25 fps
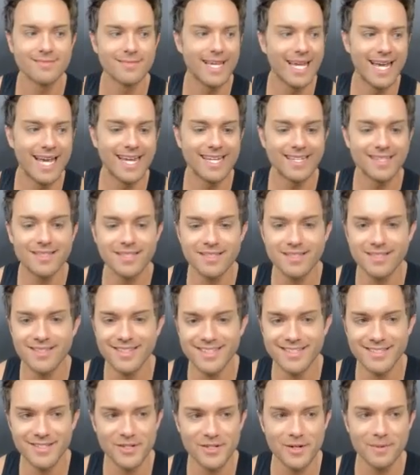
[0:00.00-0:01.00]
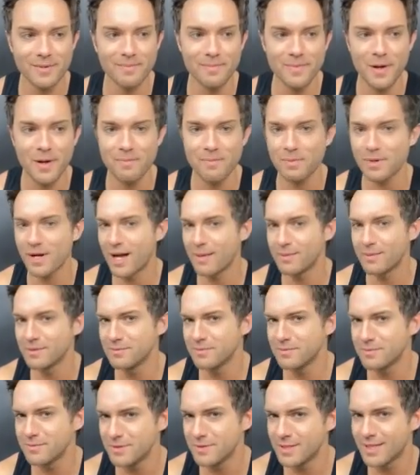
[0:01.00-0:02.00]
like, and is there a
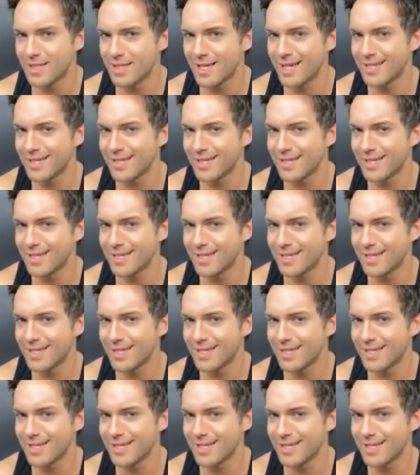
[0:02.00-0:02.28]
problem with that?